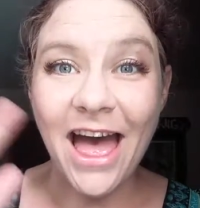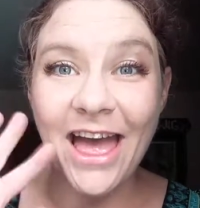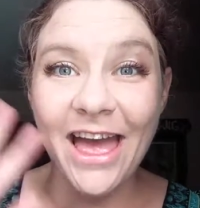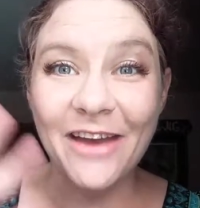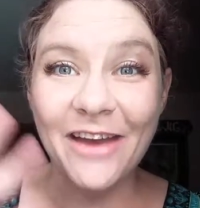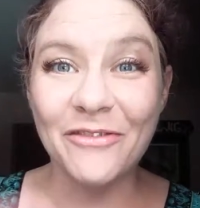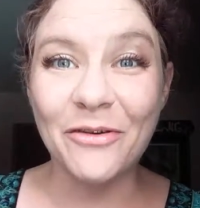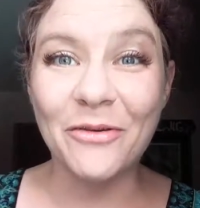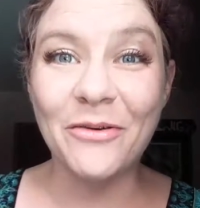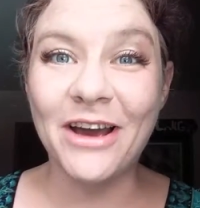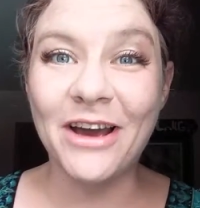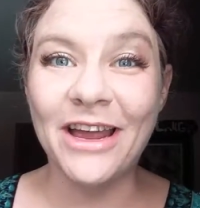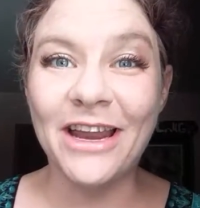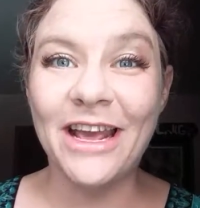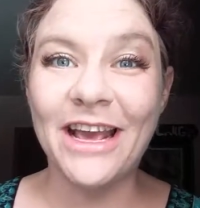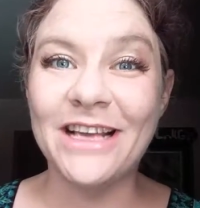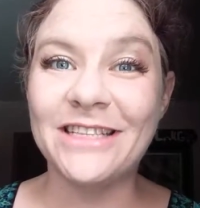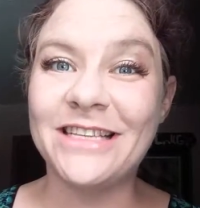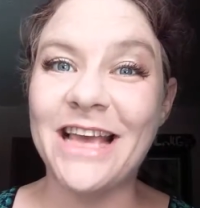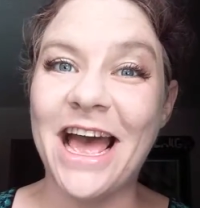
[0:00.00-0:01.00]
Hey everyone,
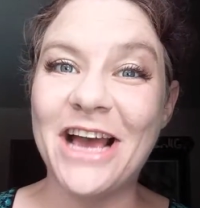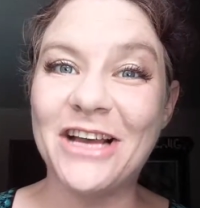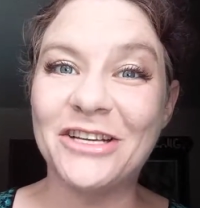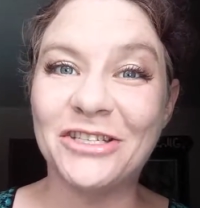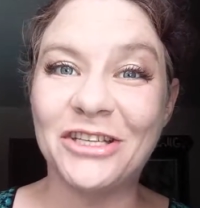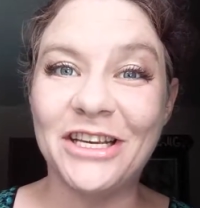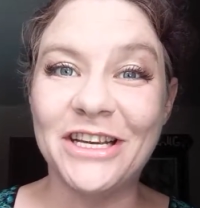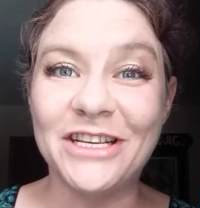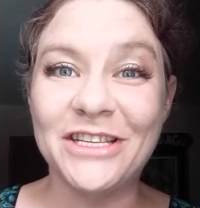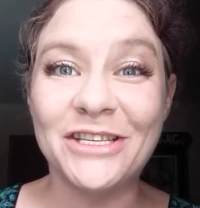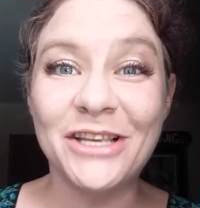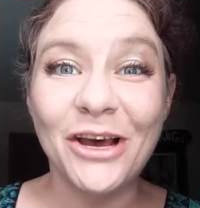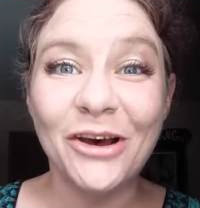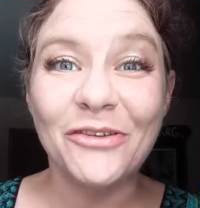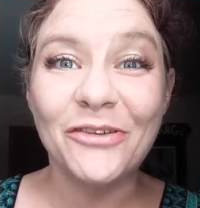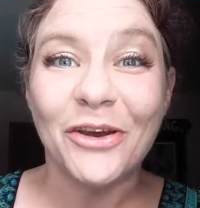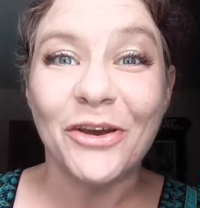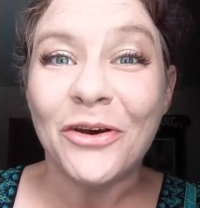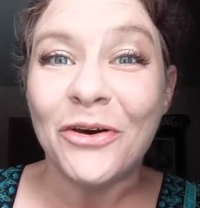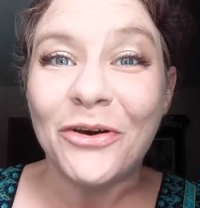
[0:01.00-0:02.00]
it's Ashley. So
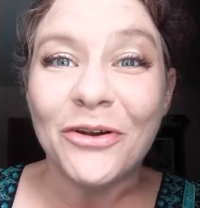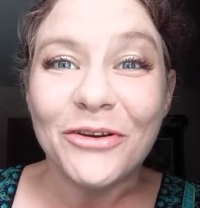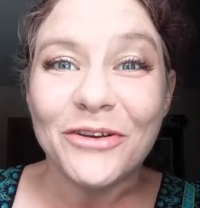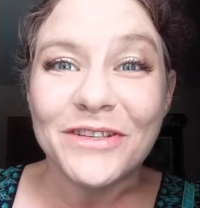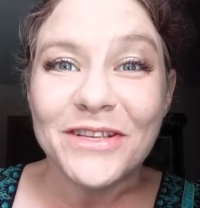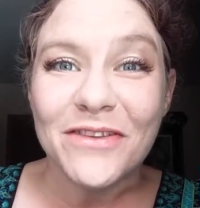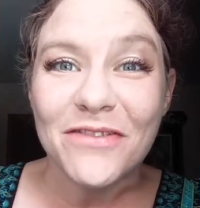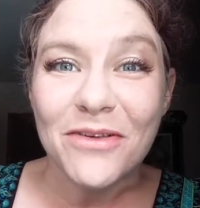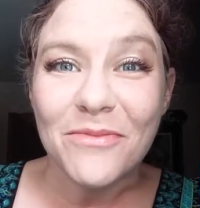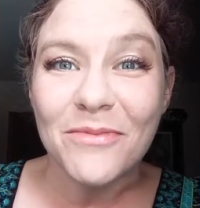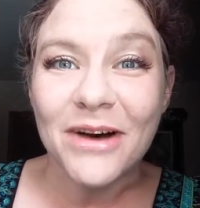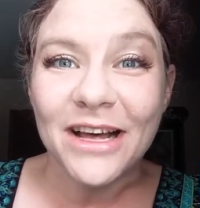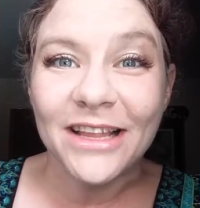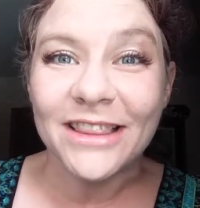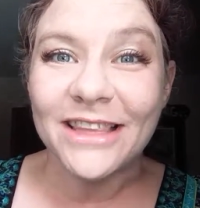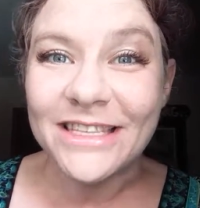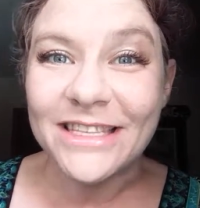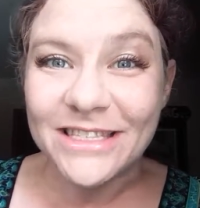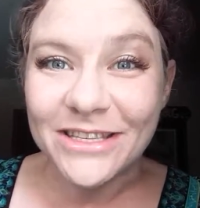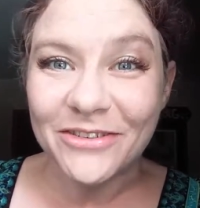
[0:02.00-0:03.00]
the kudos of the month
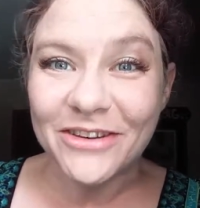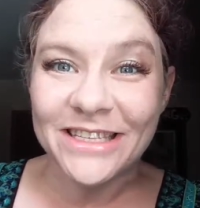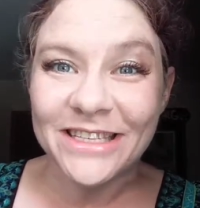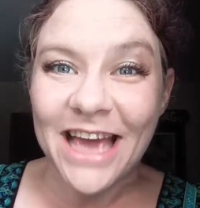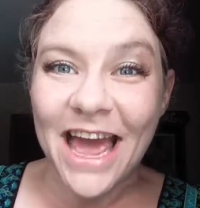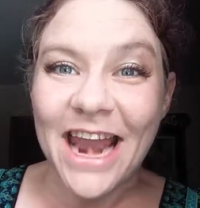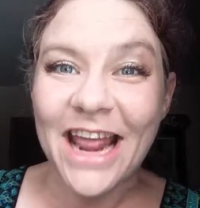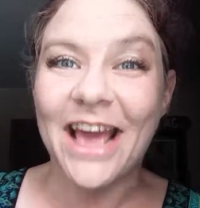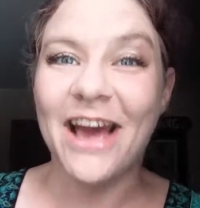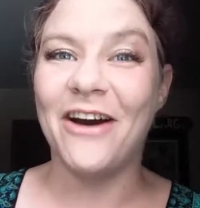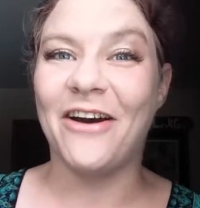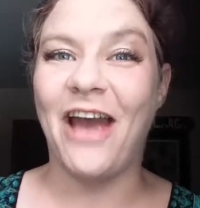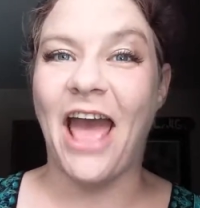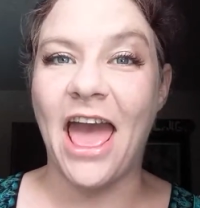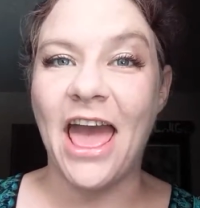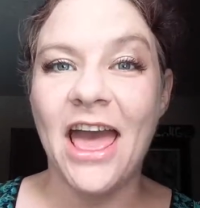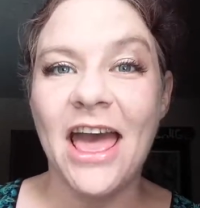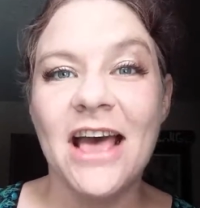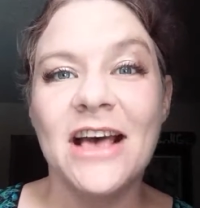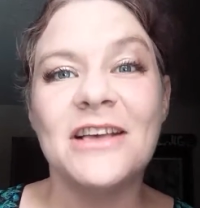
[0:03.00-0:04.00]
is so exciting. Okay,
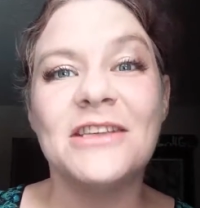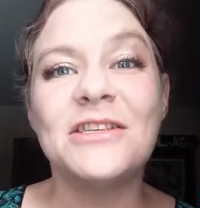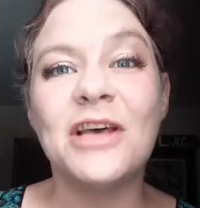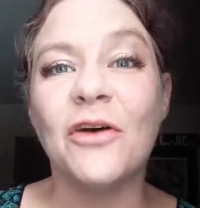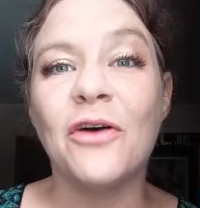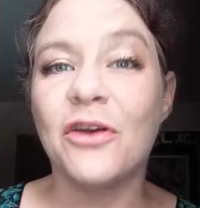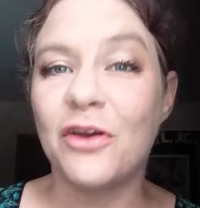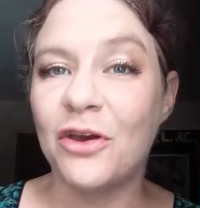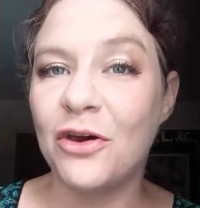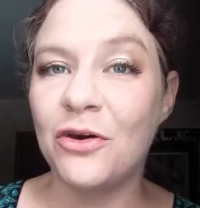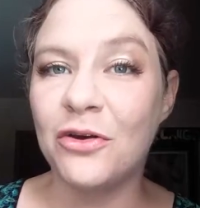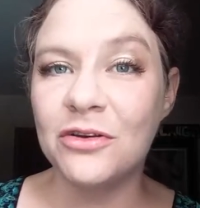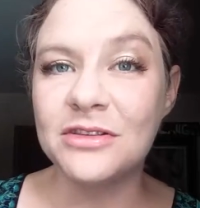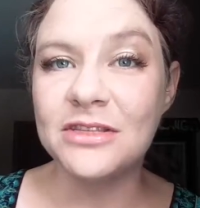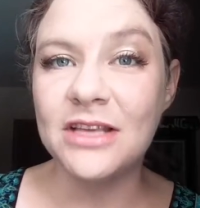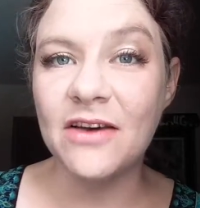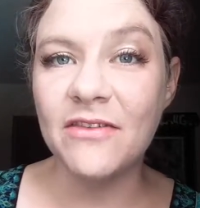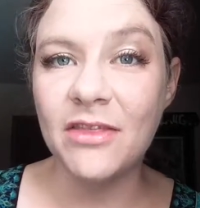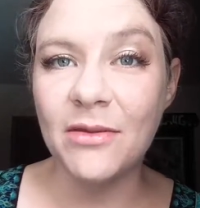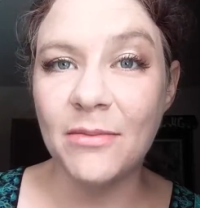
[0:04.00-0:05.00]
so the kudos
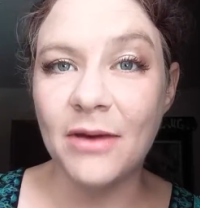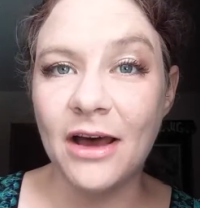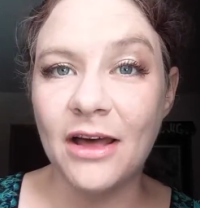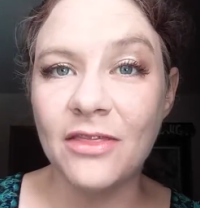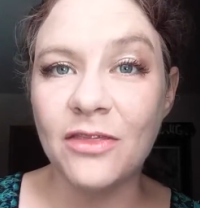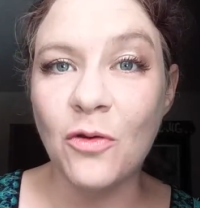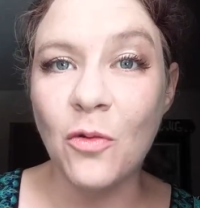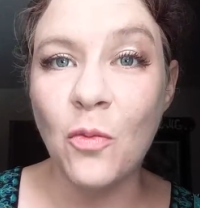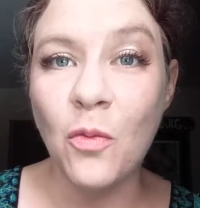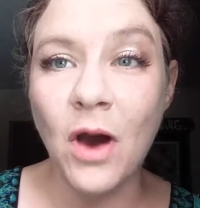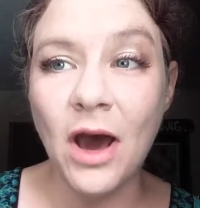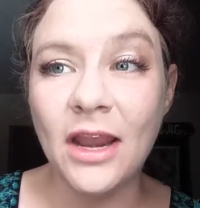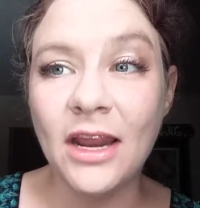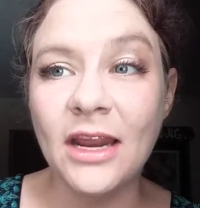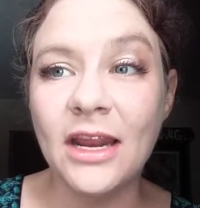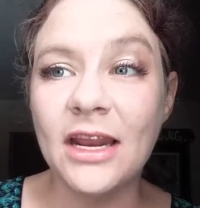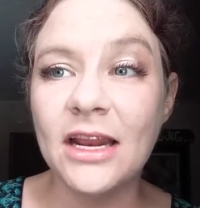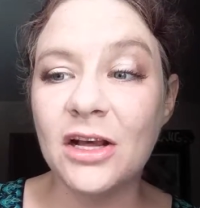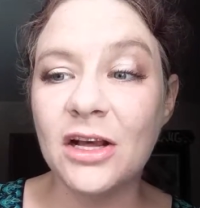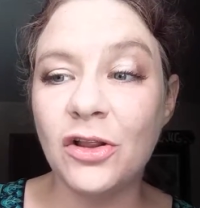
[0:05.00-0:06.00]
of the month, what it
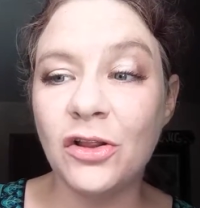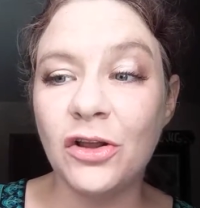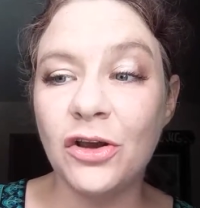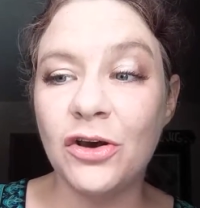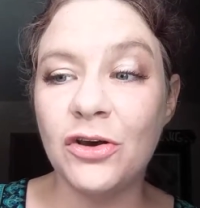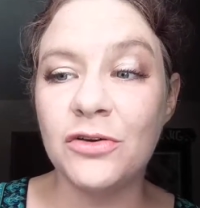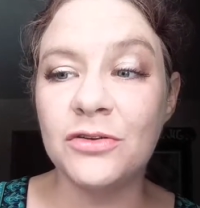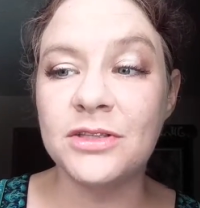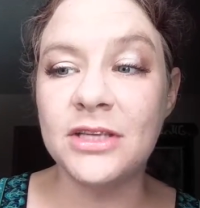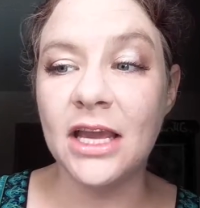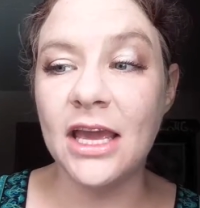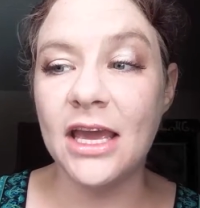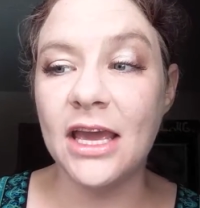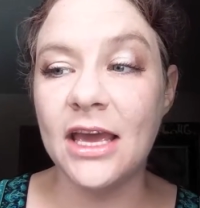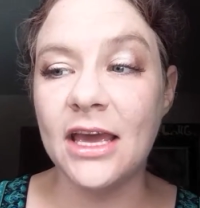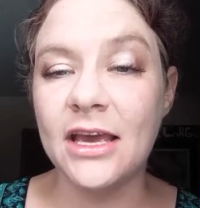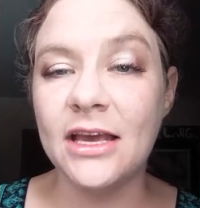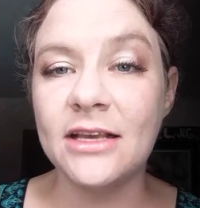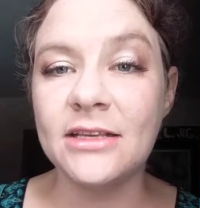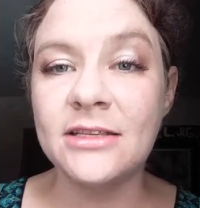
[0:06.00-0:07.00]
includes
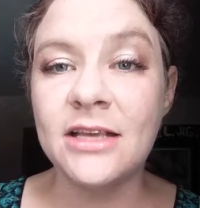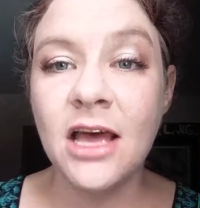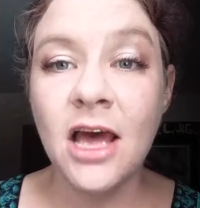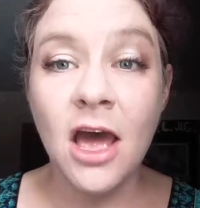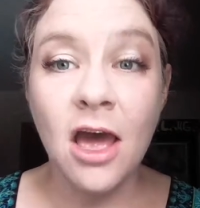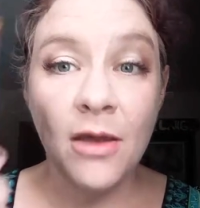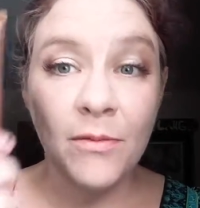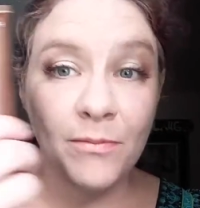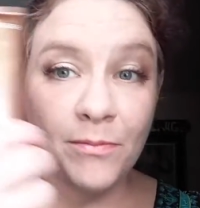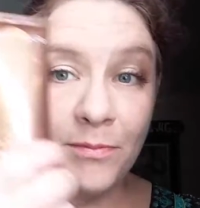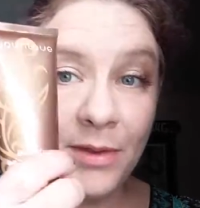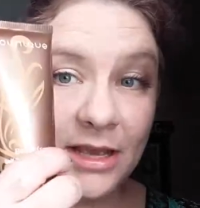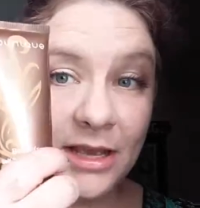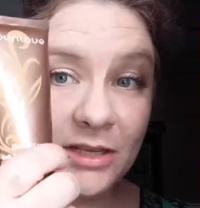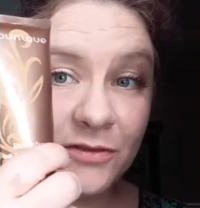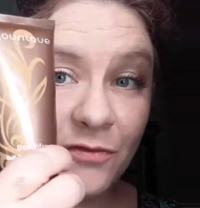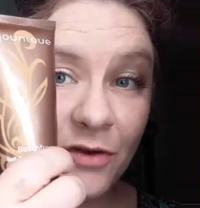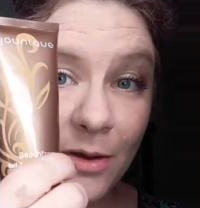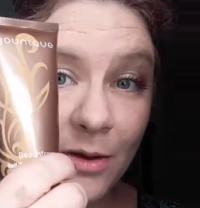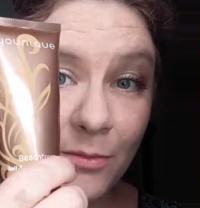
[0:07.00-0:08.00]
is
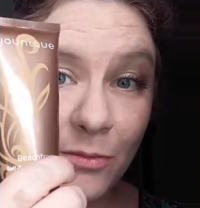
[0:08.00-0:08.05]
beachfront